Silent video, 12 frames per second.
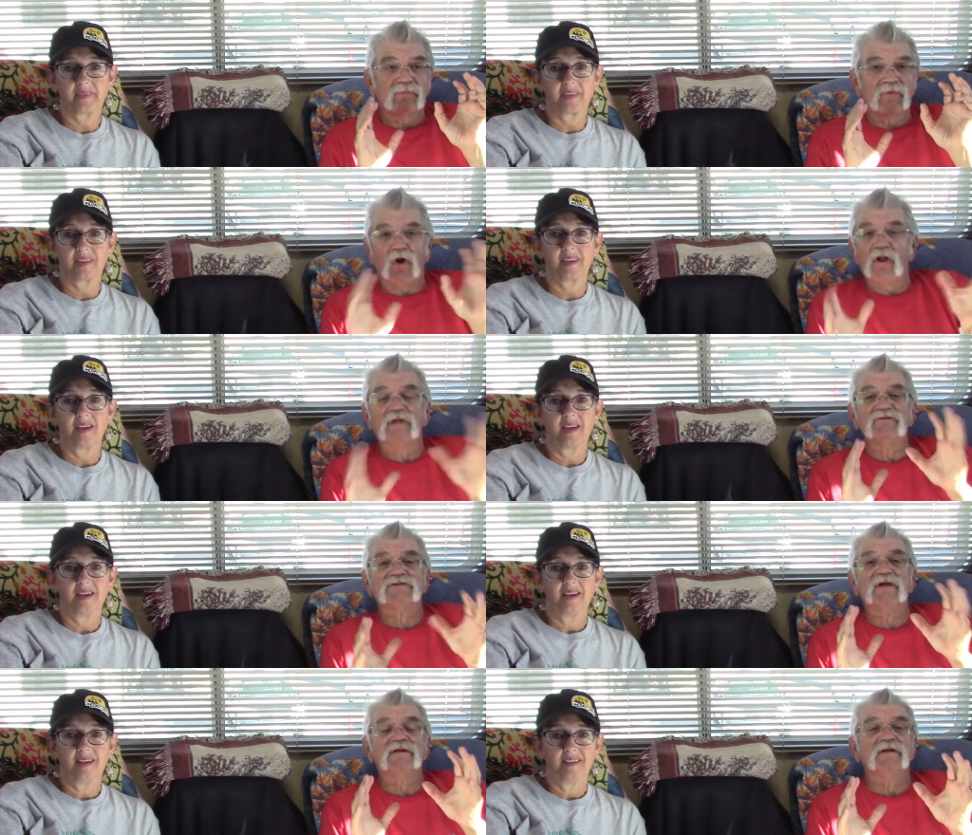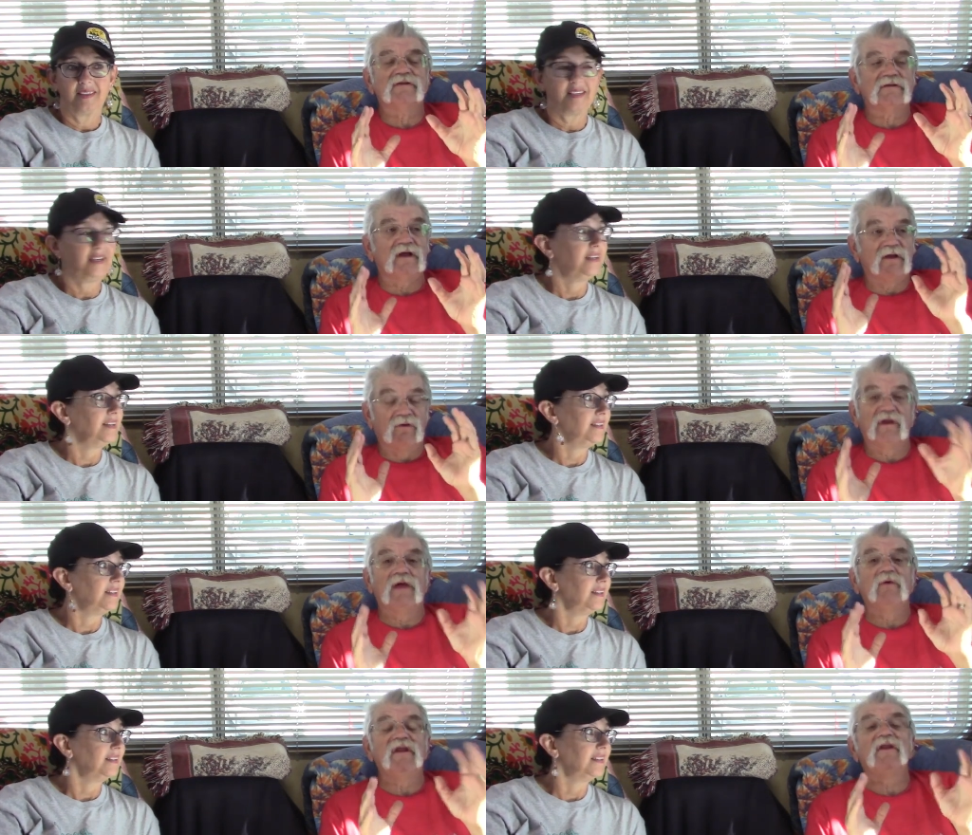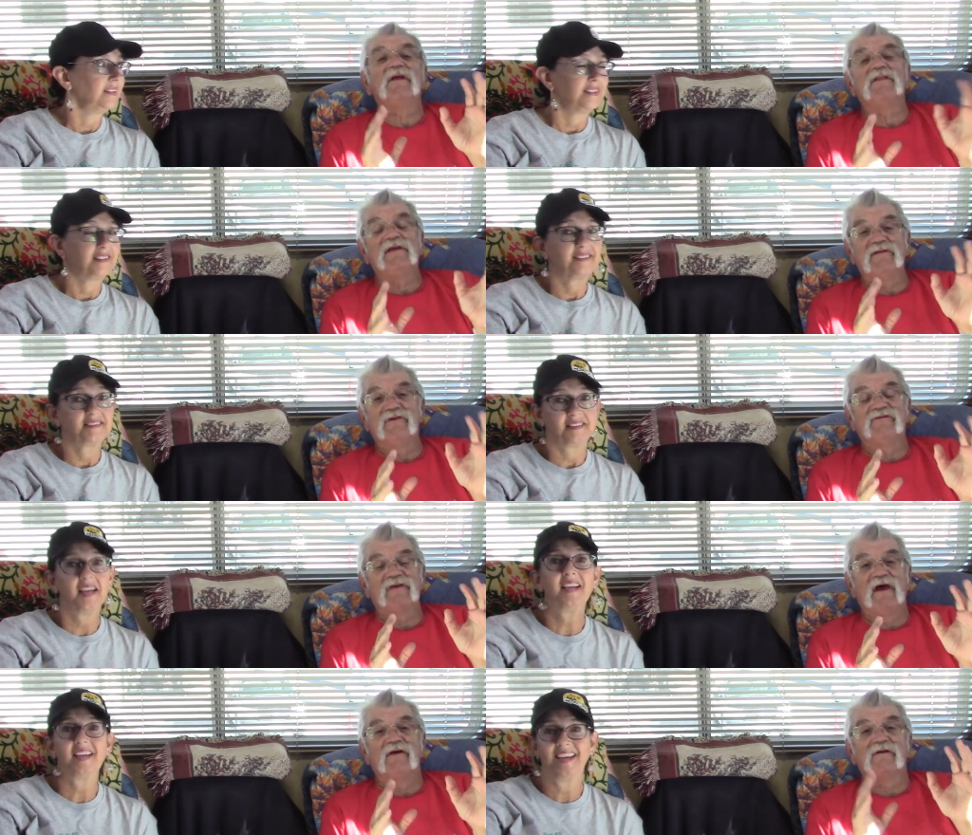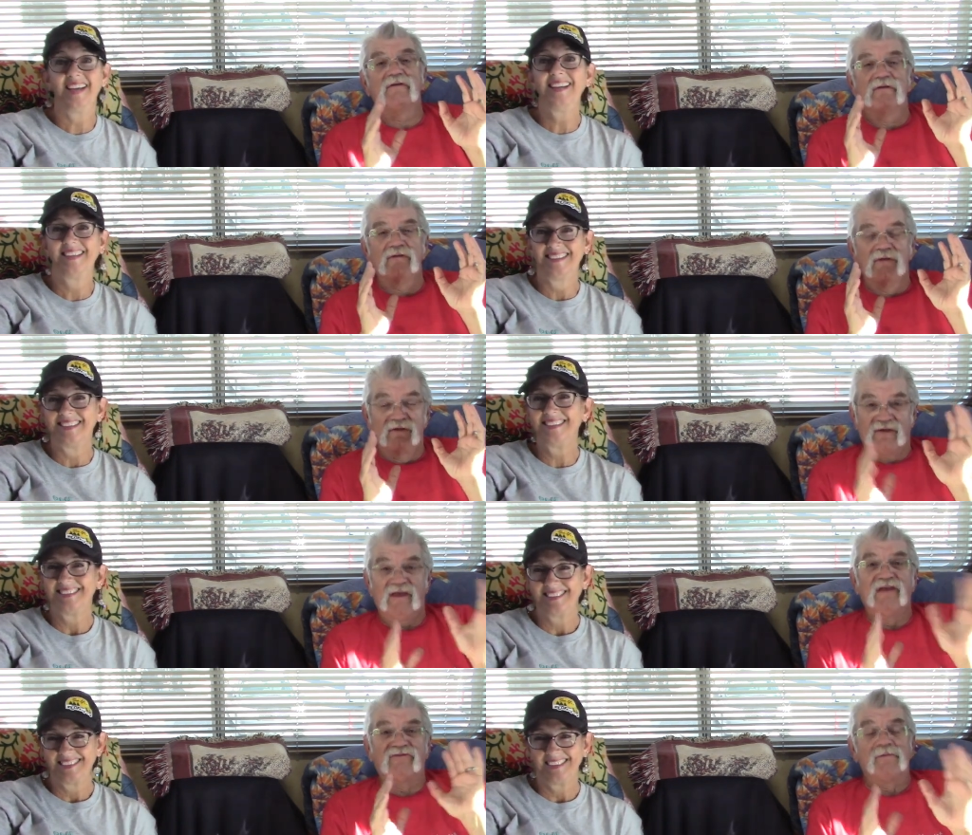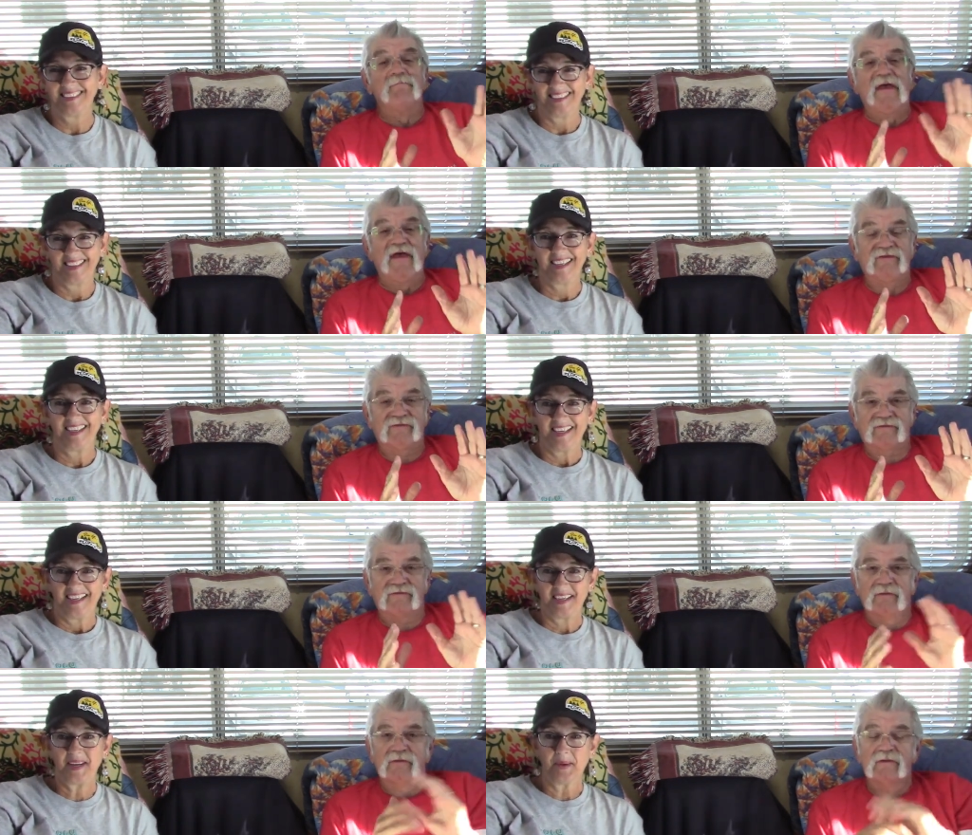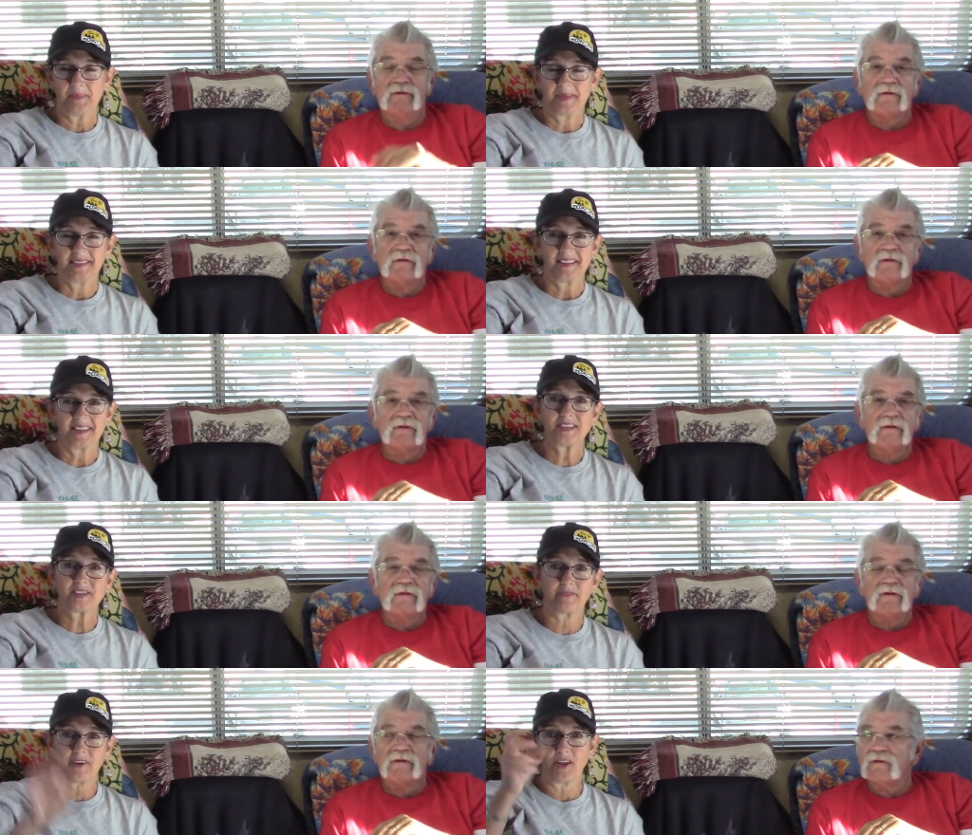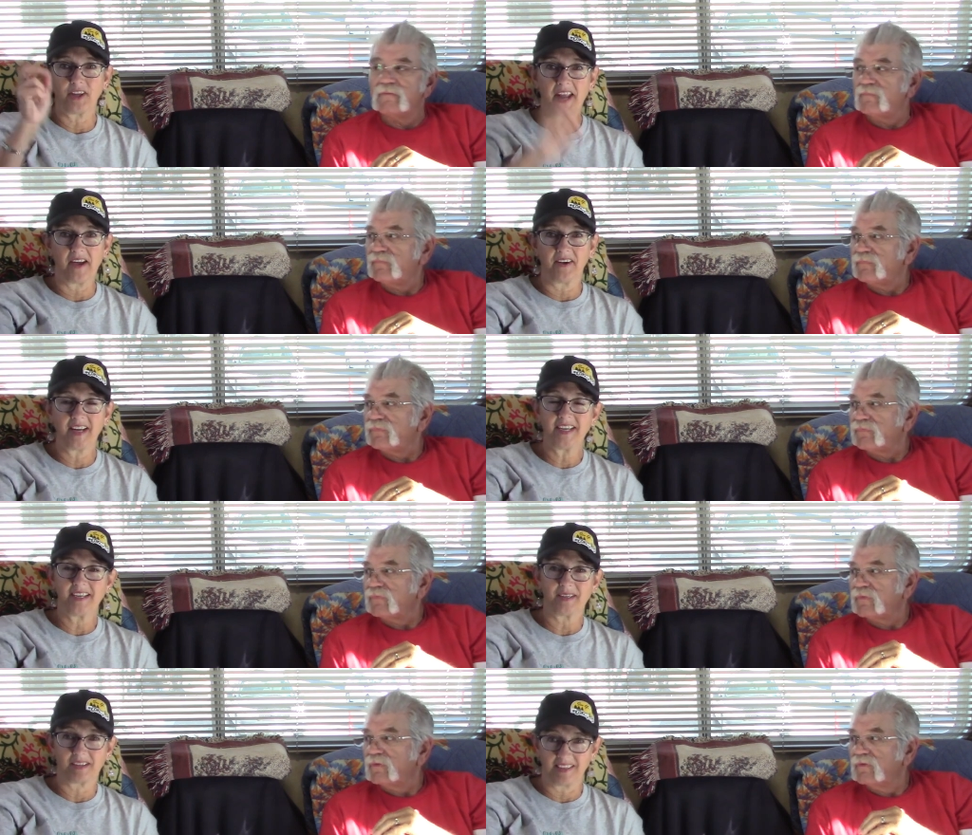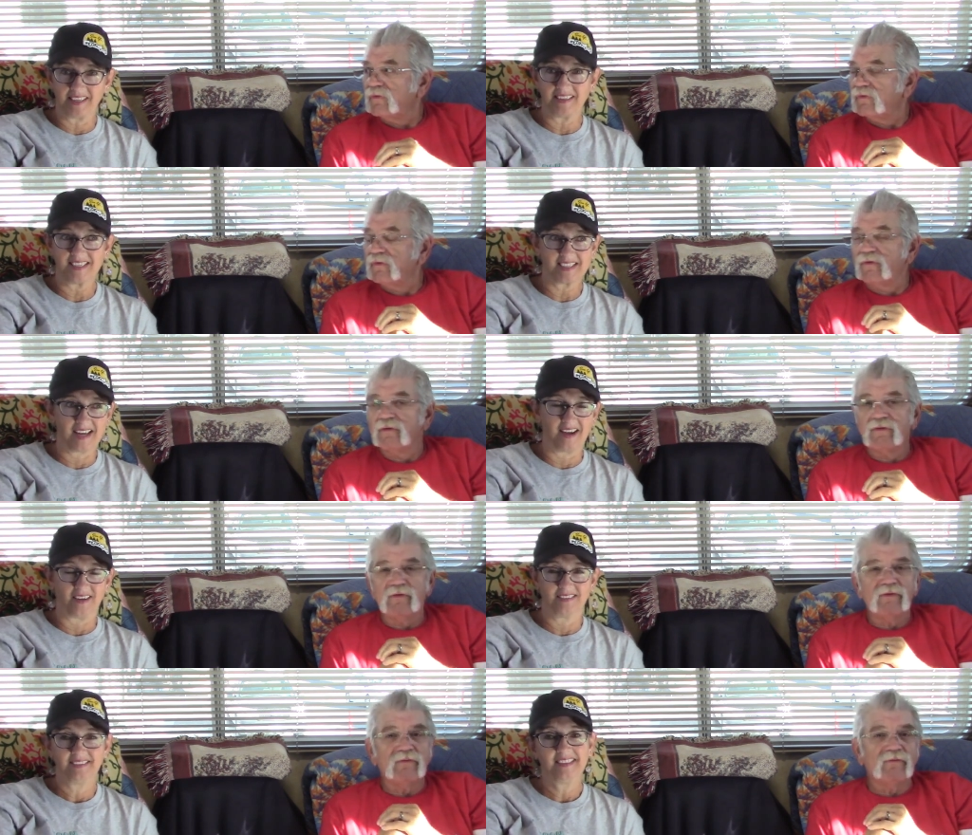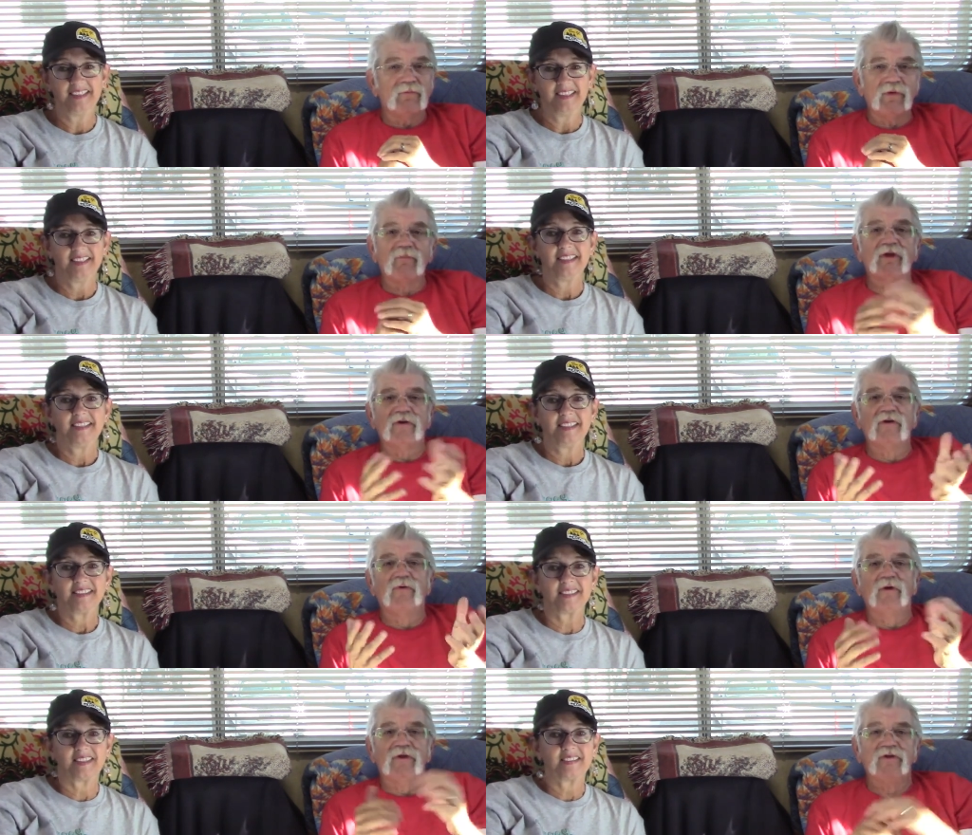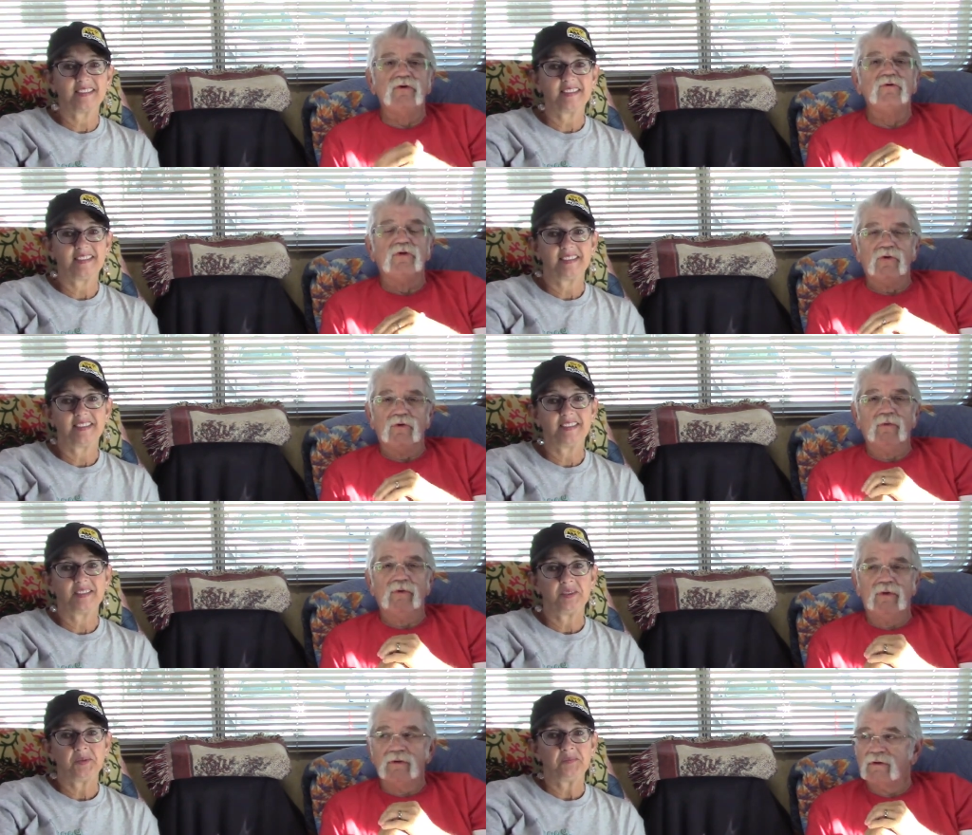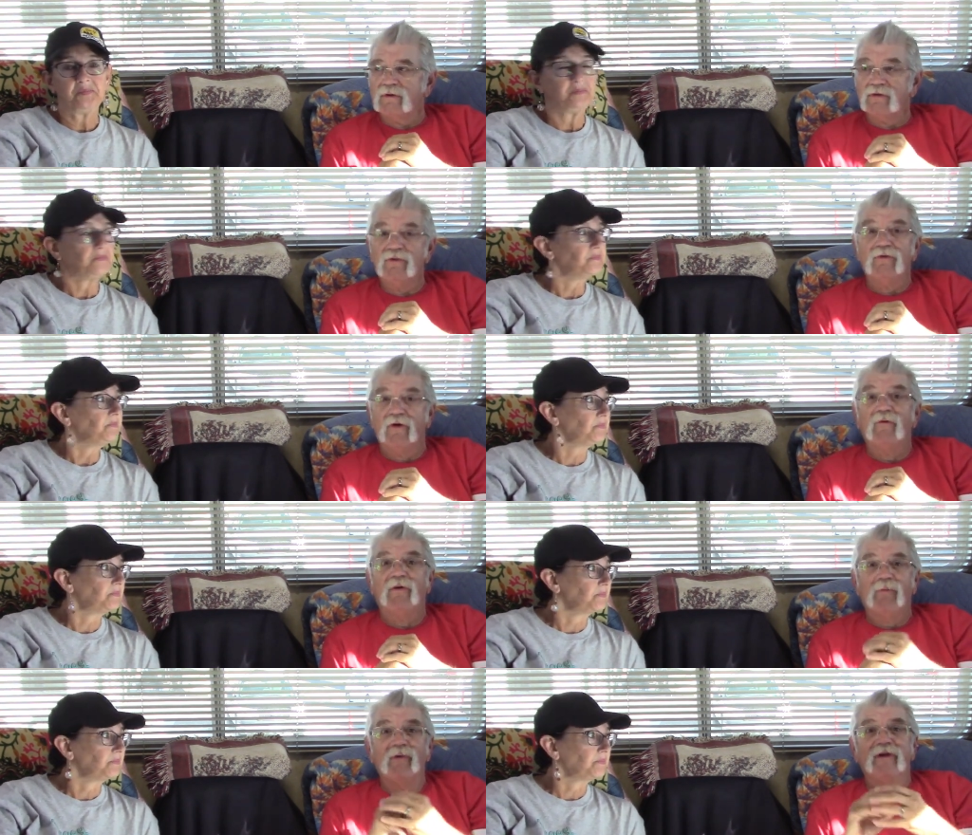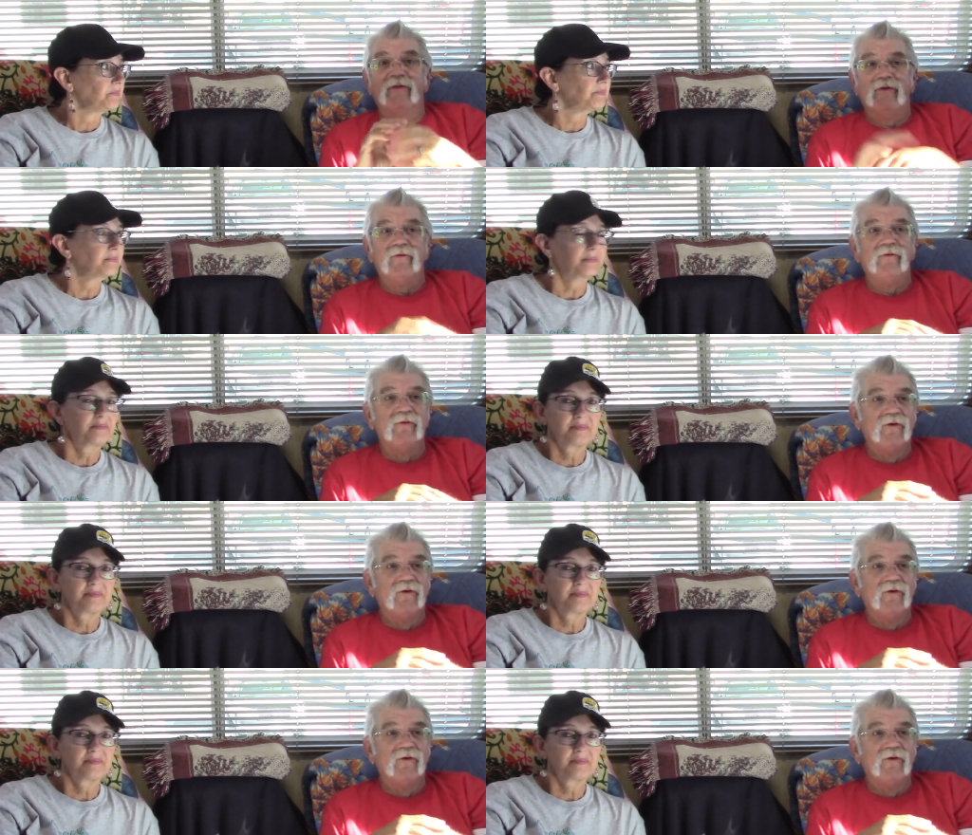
Speaker 1: all of a sudden, it's like, okay, we need to clean this out. It's a mess.
Speaker 2: Yep. Things are falling out. I need to clean this out.
Speaker 1: We want to know what you do. You know what we do.